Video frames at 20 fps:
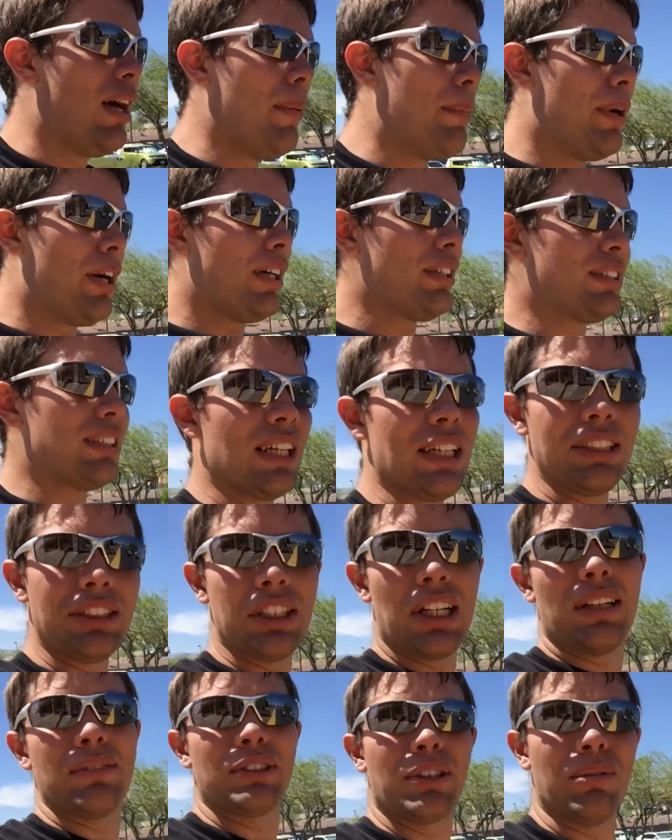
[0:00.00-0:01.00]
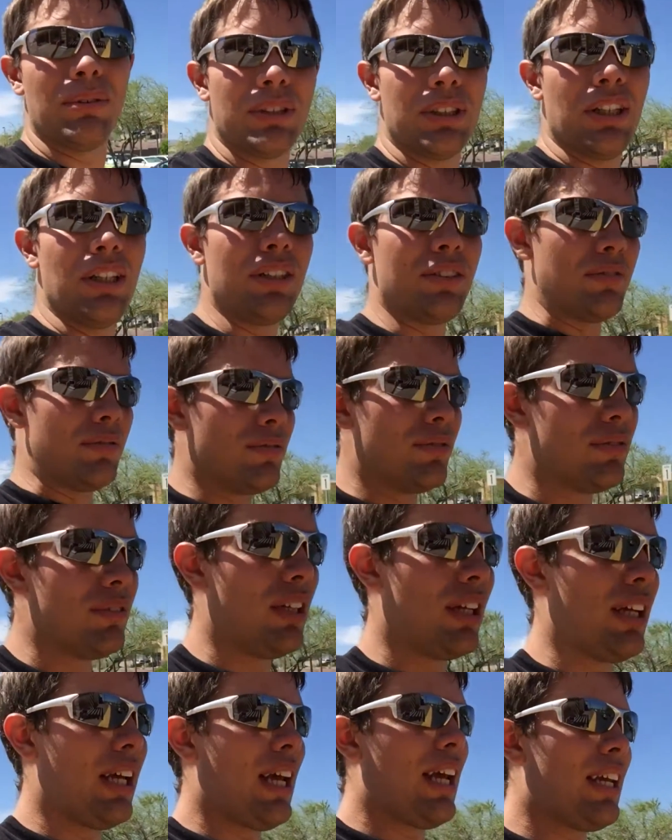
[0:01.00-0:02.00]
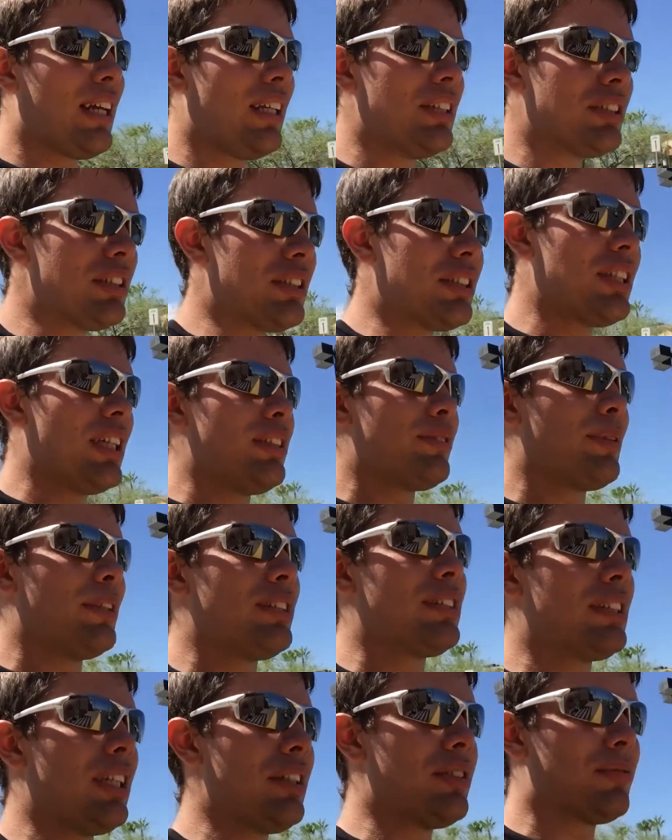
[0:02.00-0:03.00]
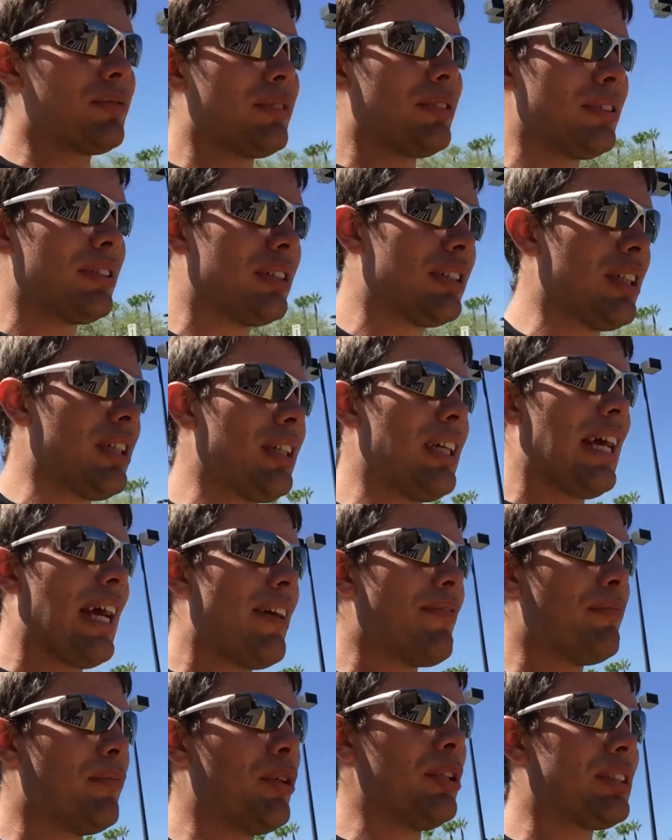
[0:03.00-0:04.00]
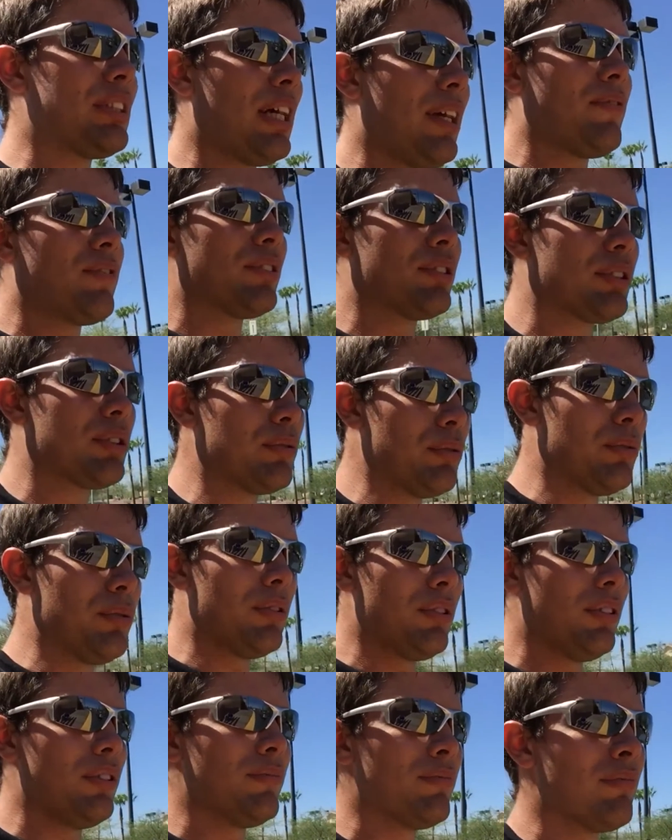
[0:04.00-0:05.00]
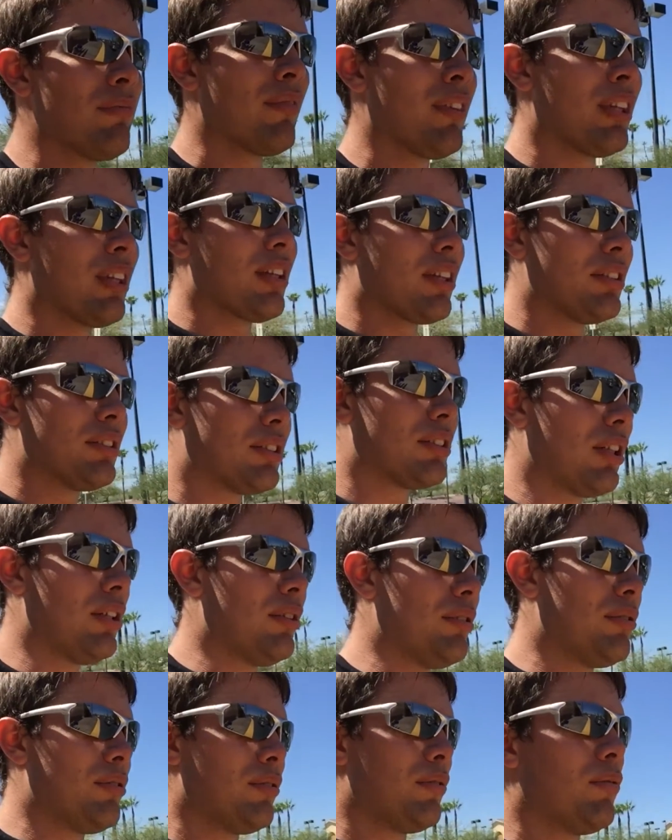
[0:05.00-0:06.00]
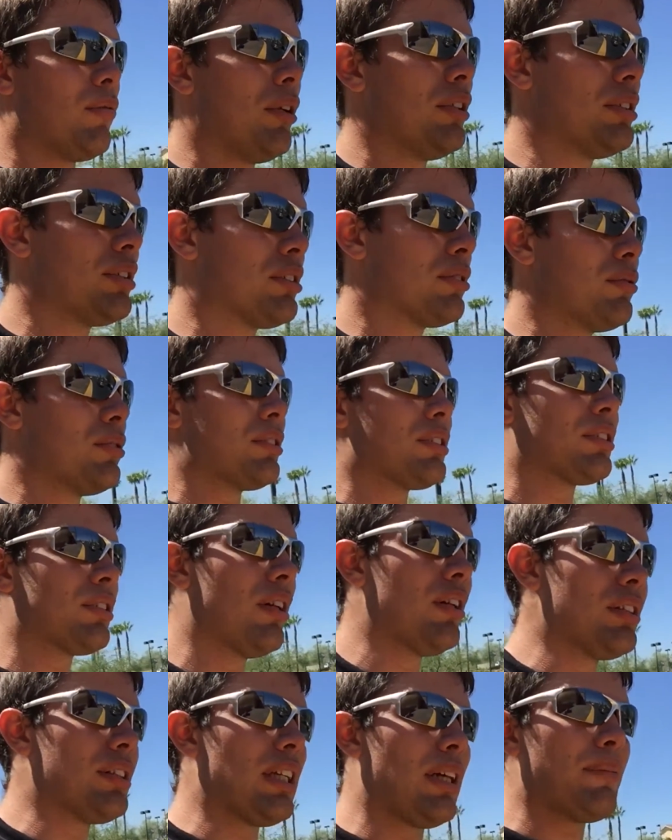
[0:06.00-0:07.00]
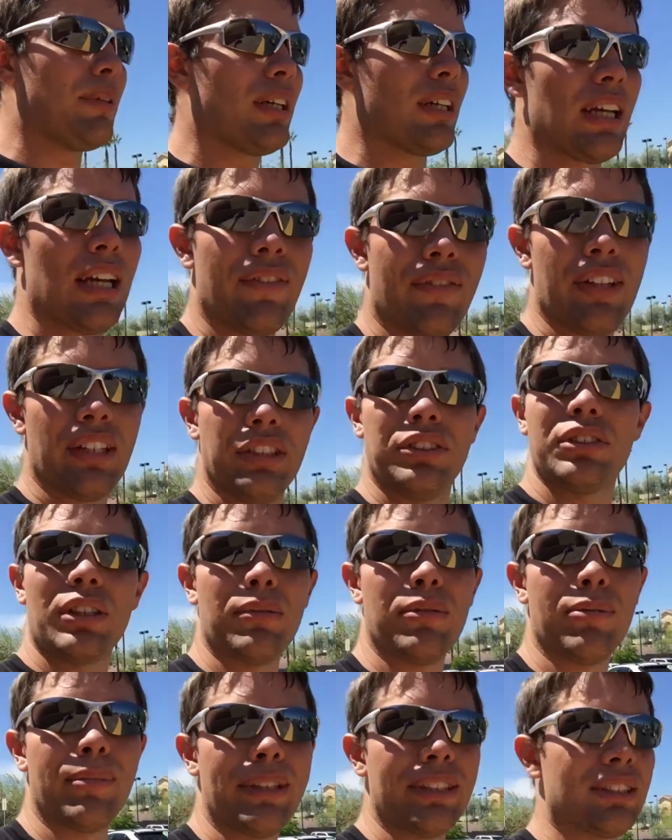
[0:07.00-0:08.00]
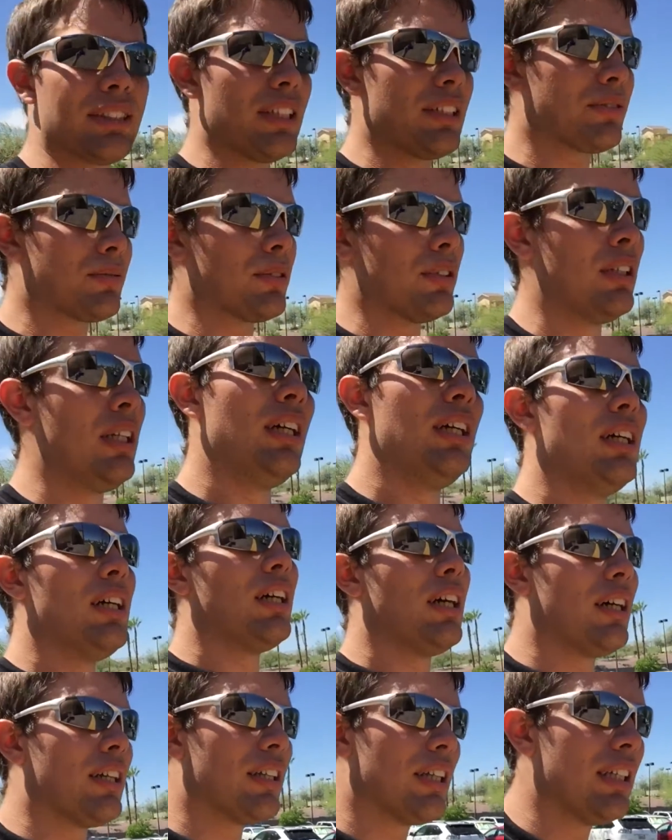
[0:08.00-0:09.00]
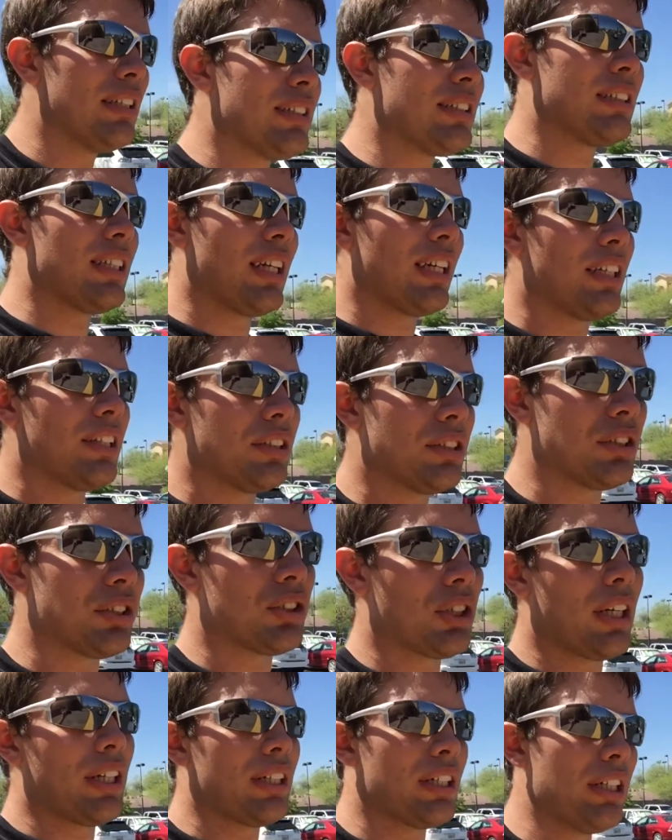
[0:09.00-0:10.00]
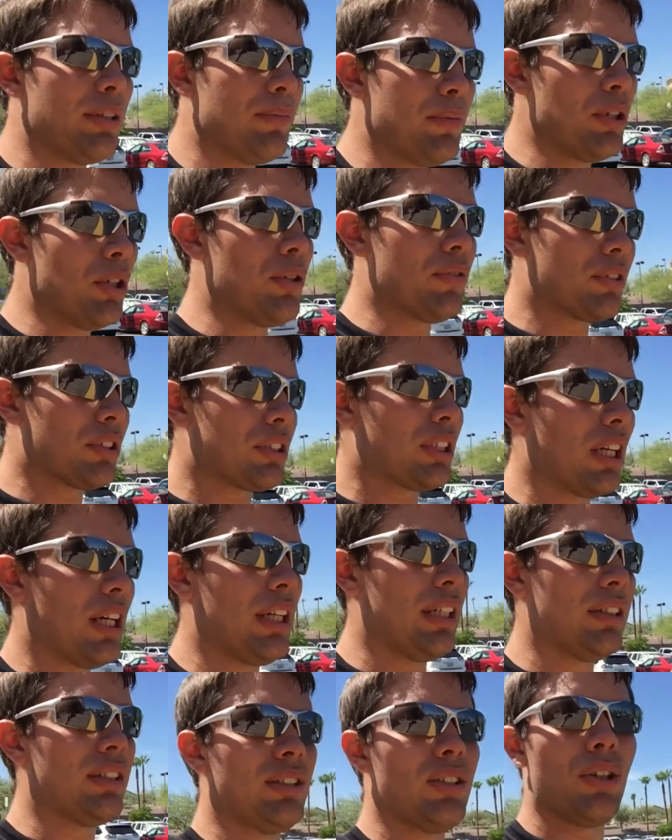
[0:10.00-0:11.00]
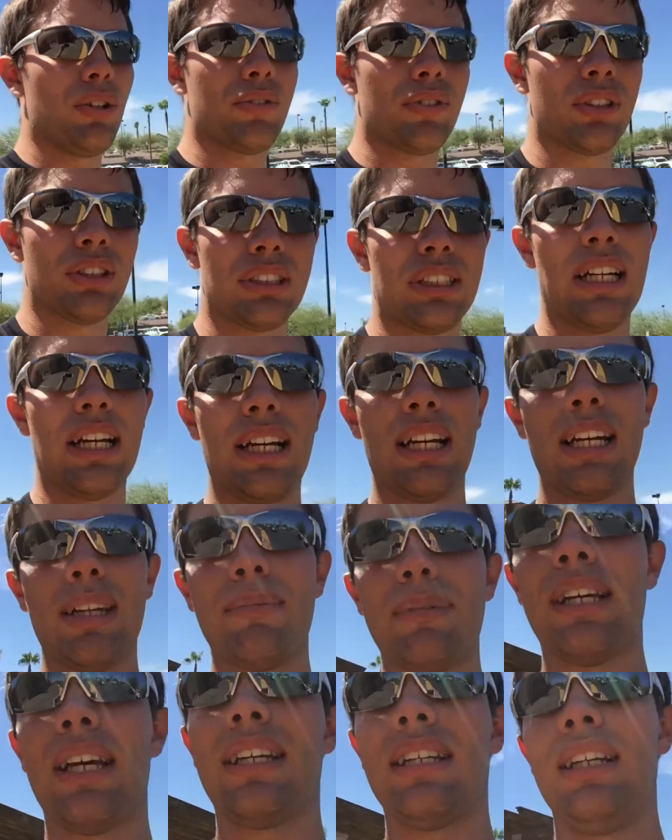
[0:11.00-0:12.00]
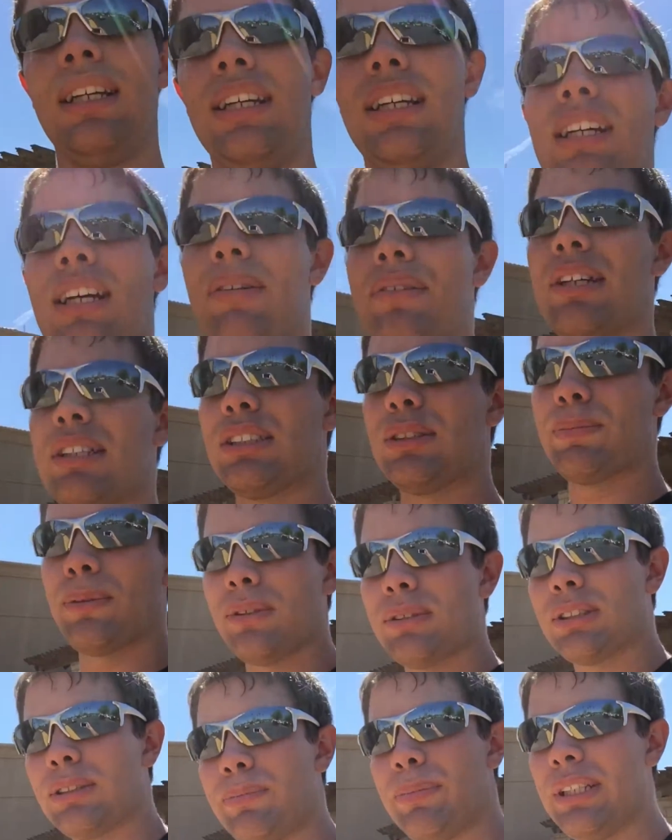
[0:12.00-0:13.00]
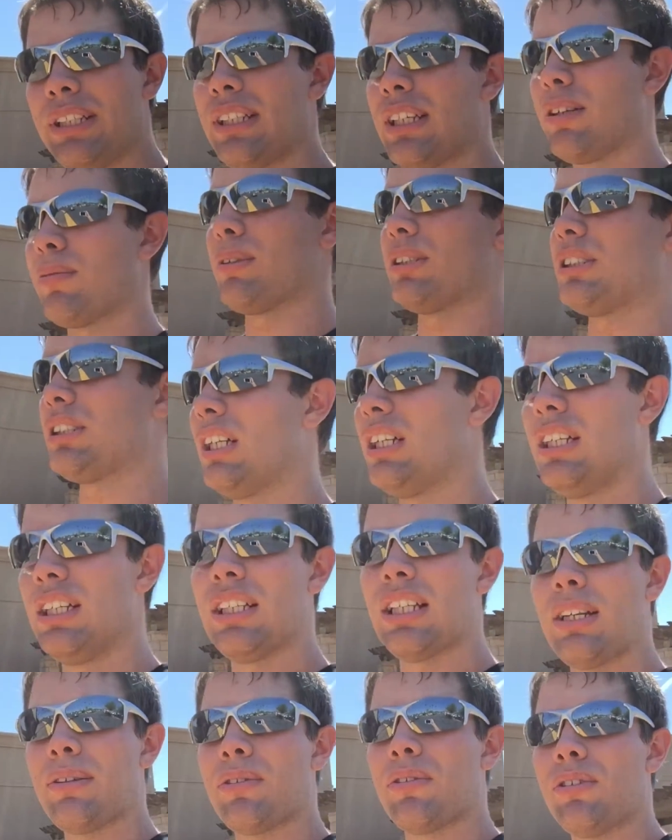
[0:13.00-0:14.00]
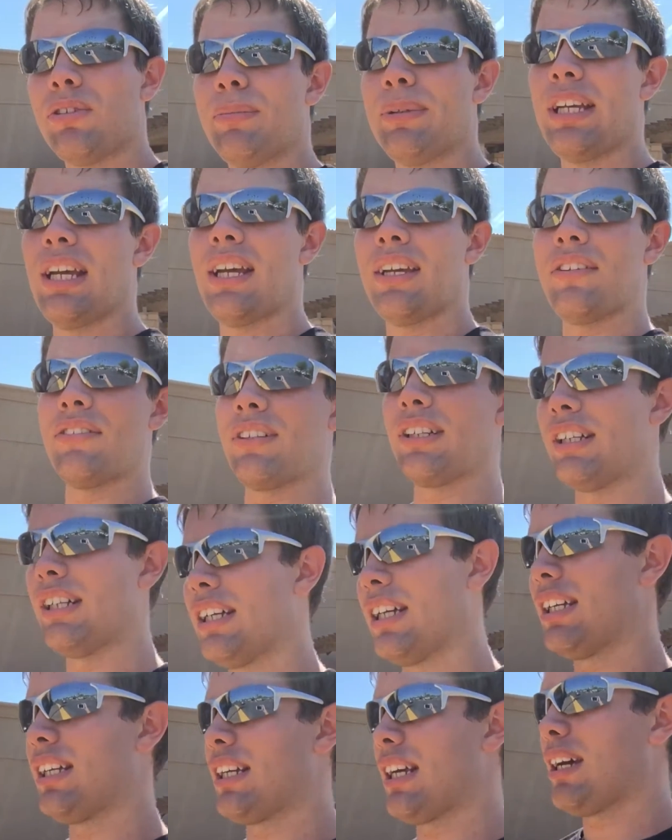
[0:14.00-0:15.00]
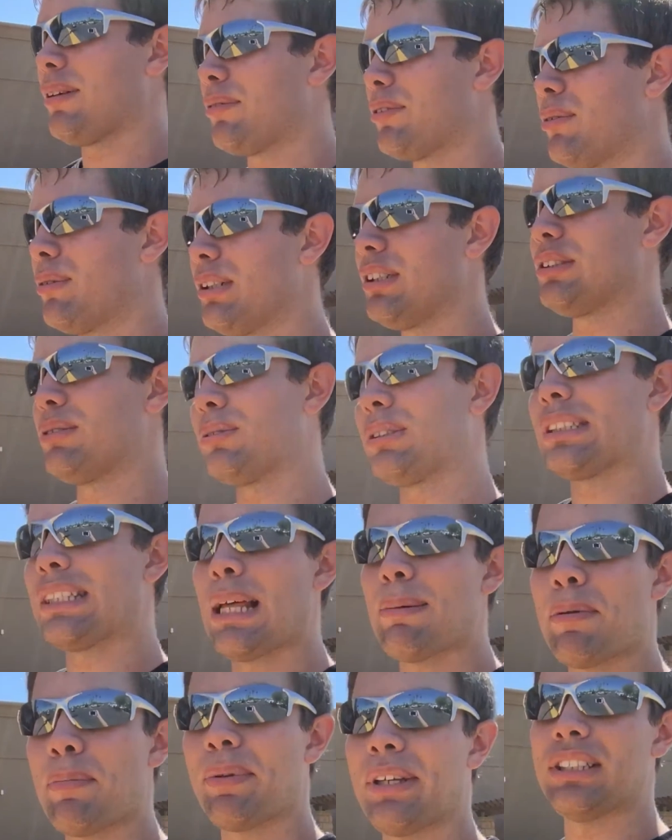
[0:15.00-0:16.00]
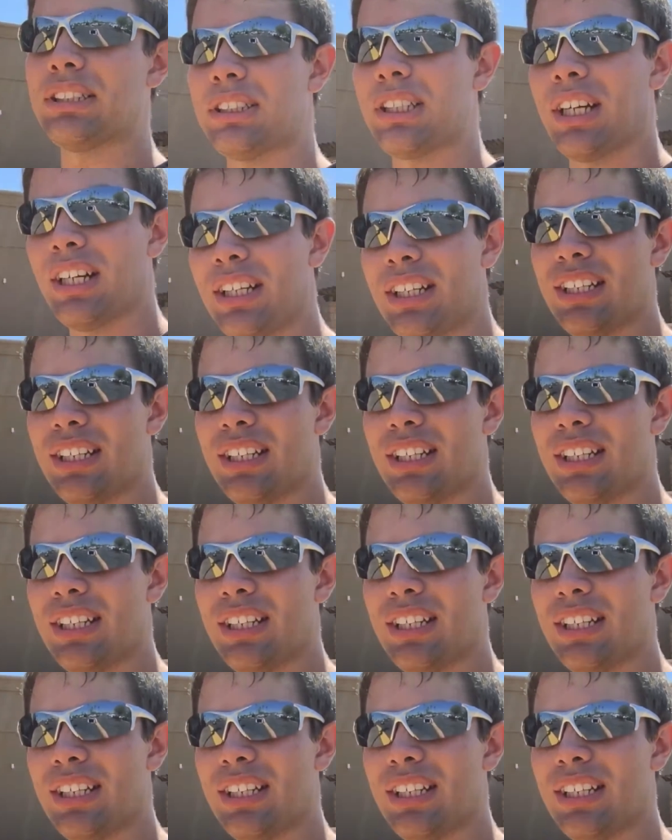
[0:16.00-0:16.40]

But second job's going good. And I just changed my schedule to have more time for school so once school starts, I'm not gonna have any trouble with my schedule unless they try and keep me over time over a time that I'm not supposed to be there, which then I'm going to be angry and I'm going to slap a bitch.